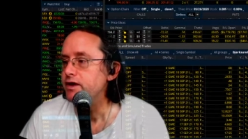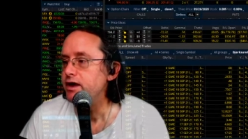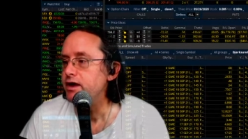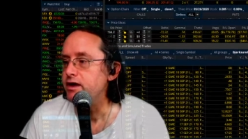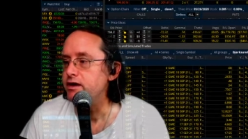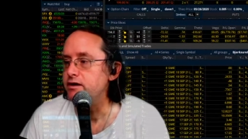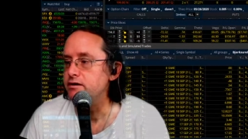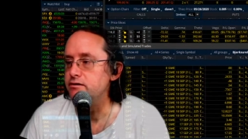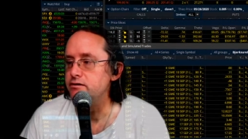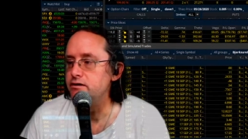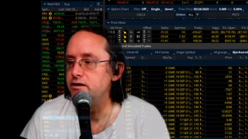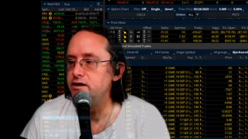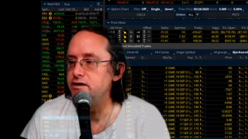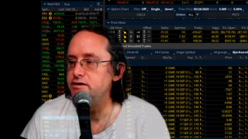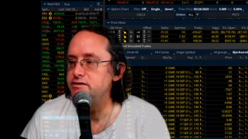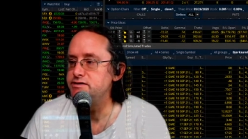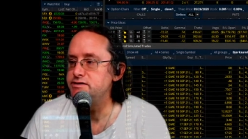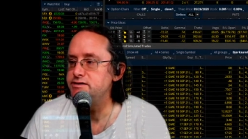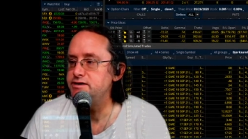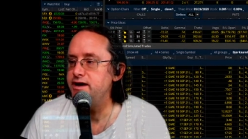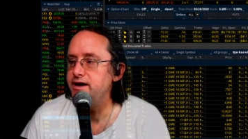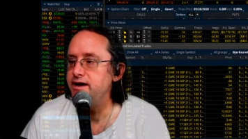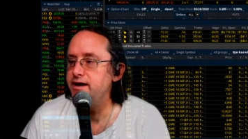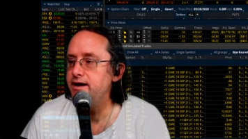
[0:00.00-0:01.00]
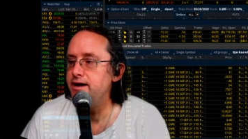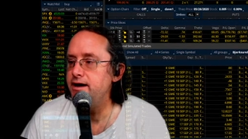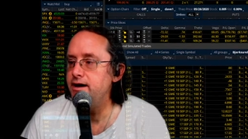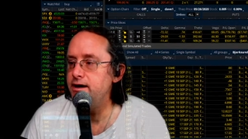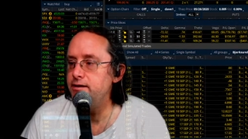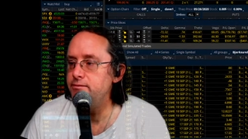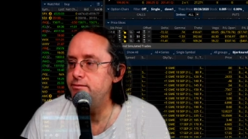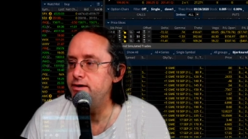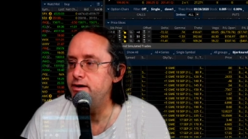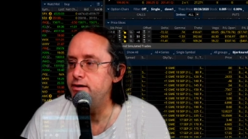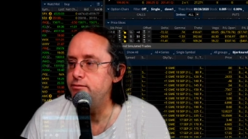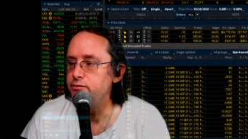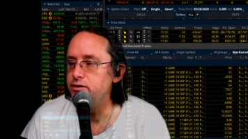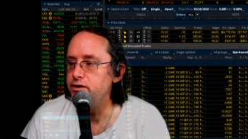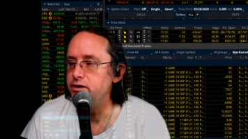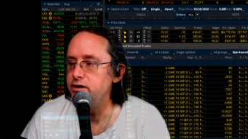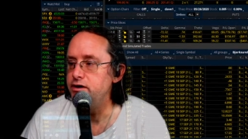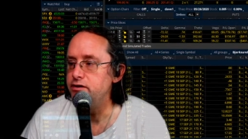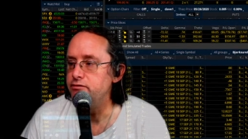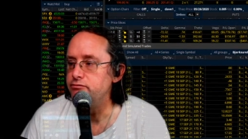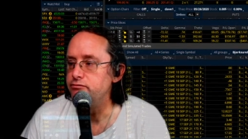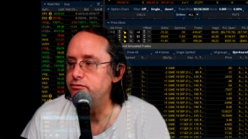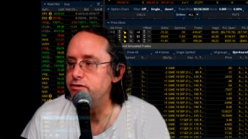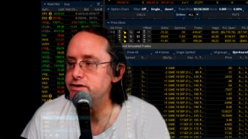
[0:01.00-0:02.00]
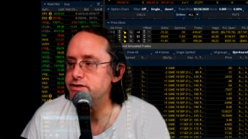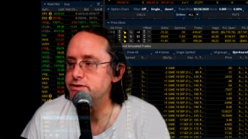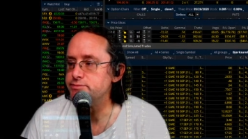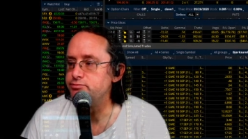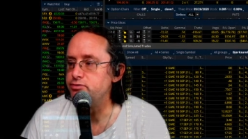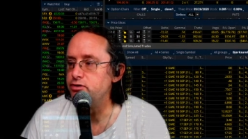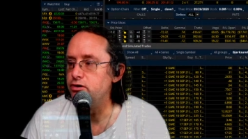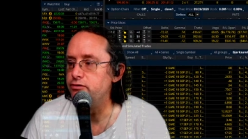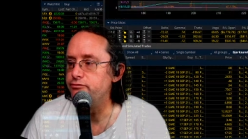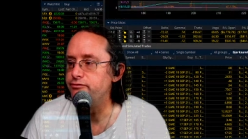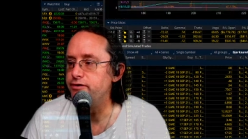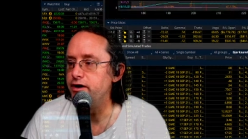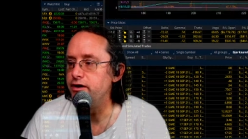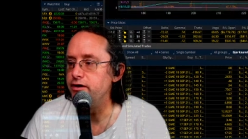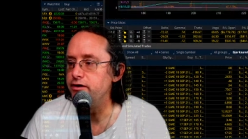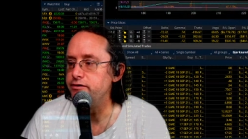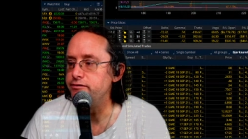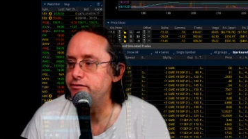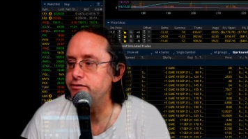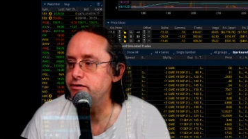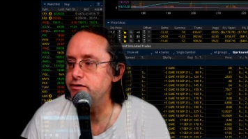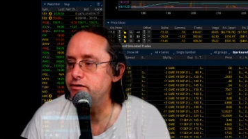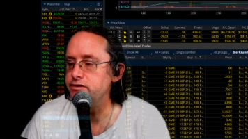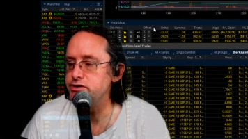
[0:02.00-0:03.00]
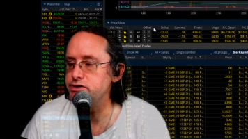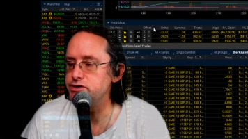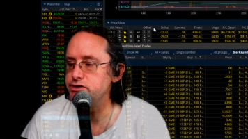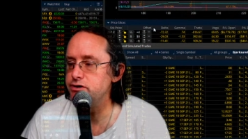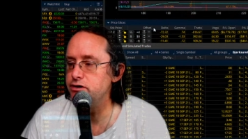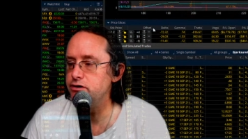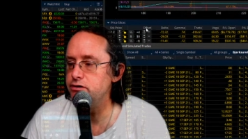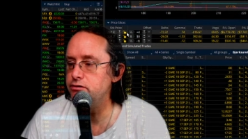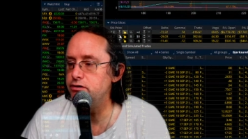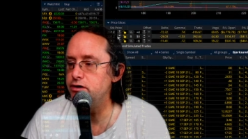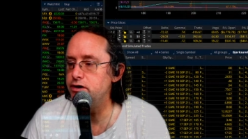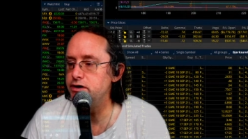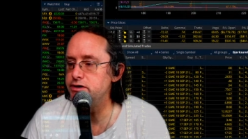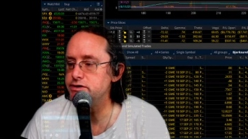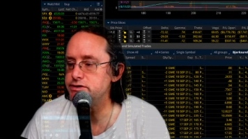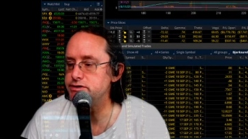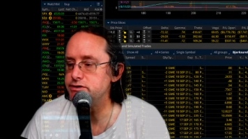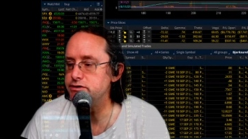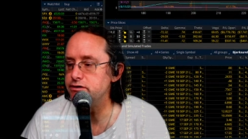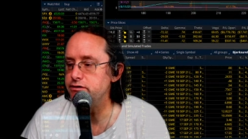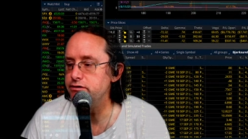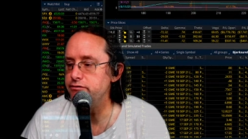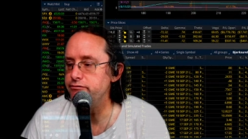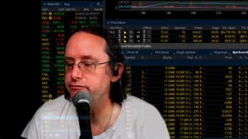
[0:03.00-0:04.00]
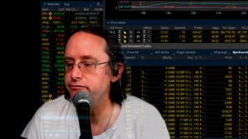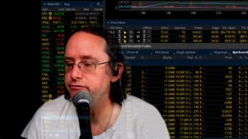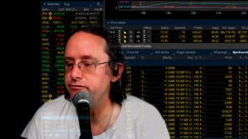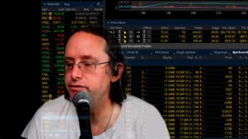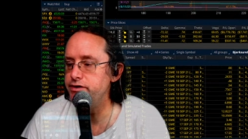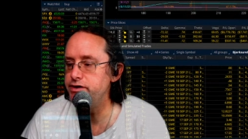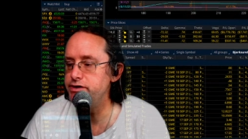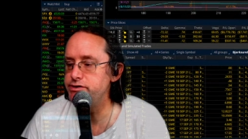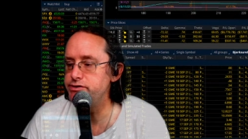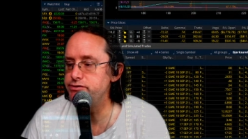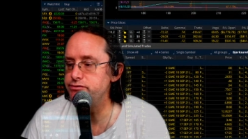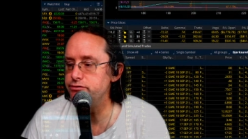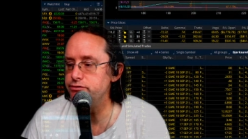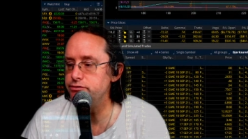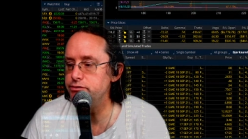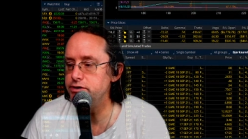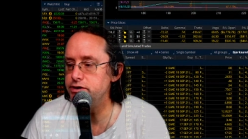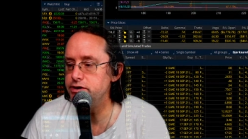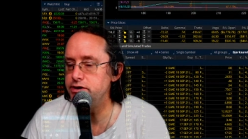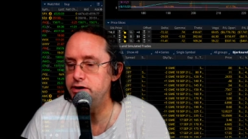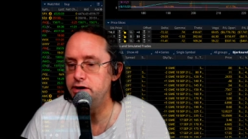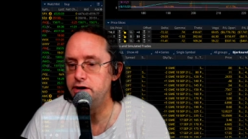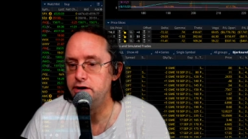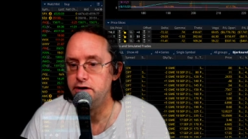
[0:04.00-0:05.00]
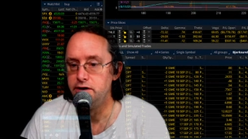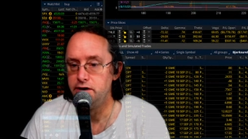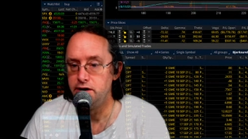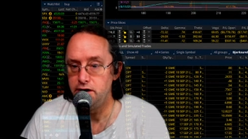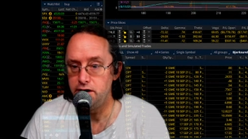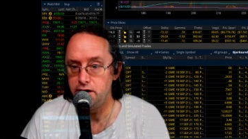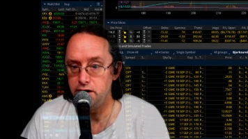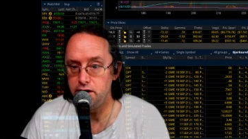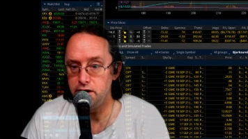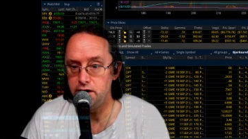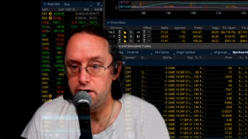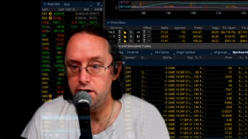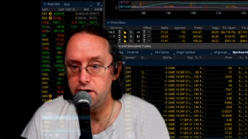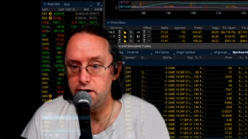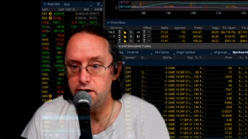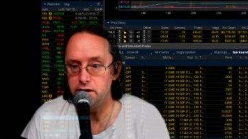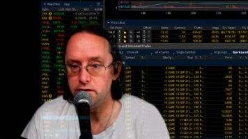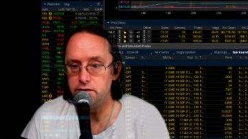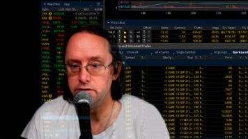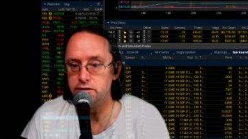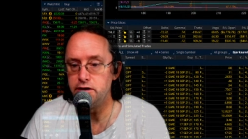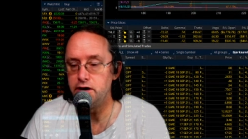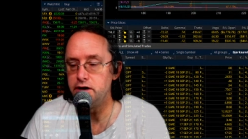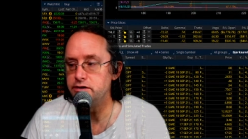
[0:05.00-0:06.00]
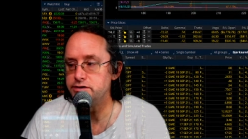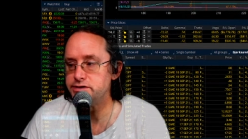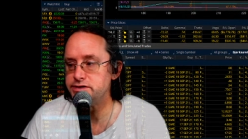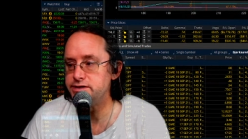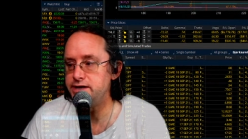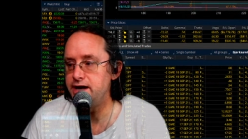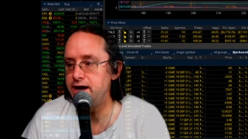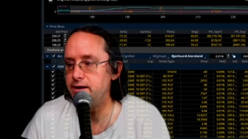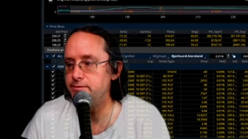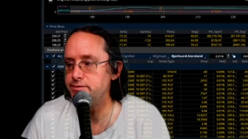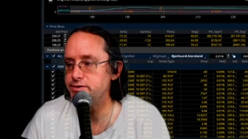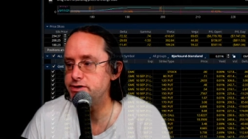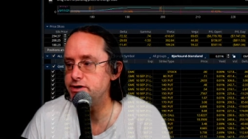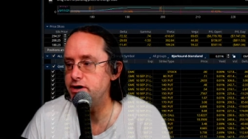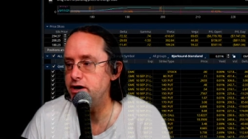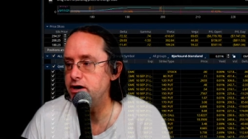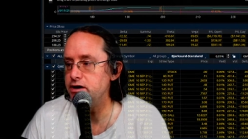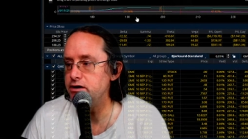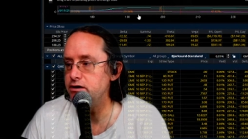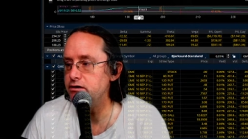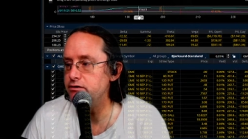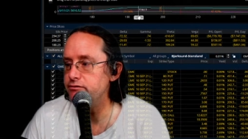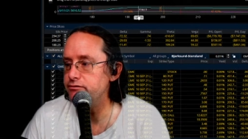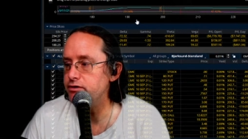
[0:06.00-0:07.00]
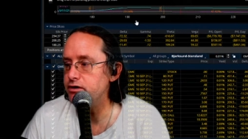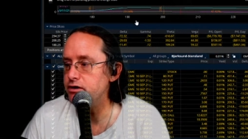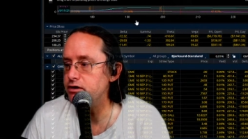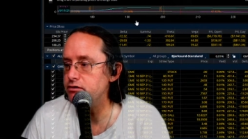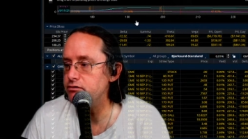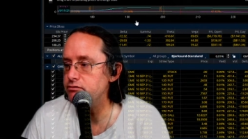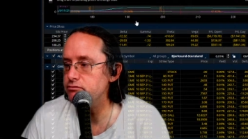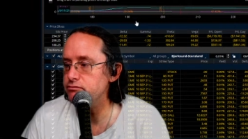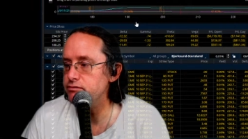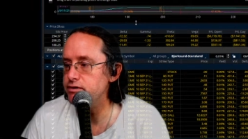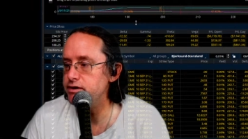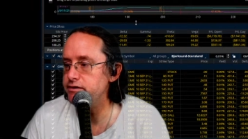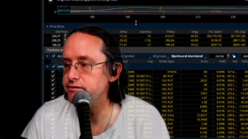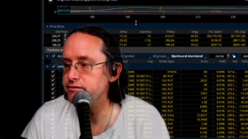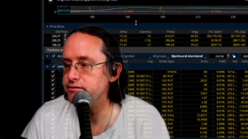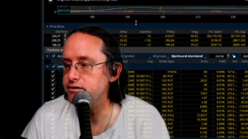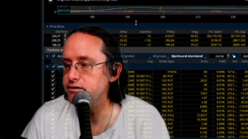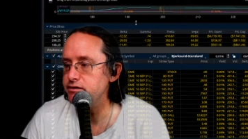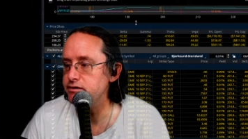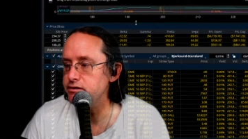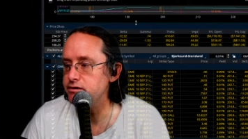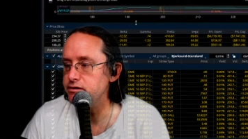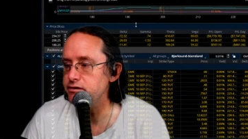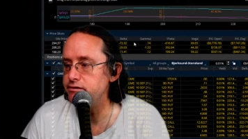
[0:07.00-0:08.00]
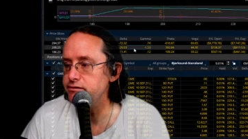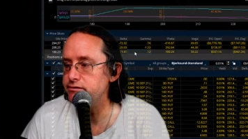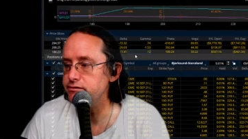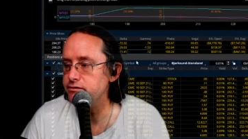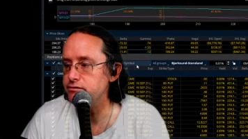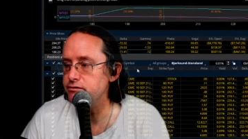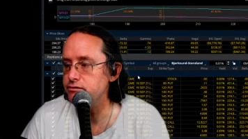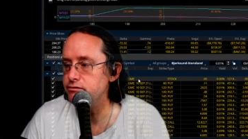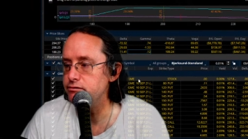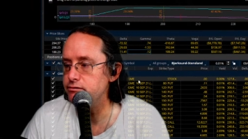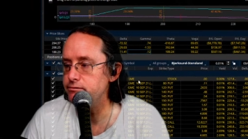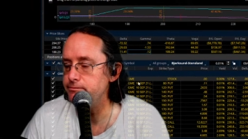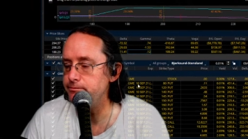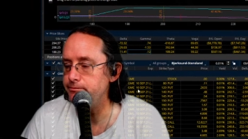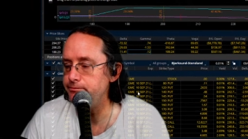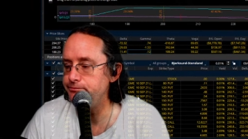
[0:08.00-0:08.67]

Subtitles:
Analyze tab and we hit Risk Profile, it's going to show us visually a snapshot of our risk here. And so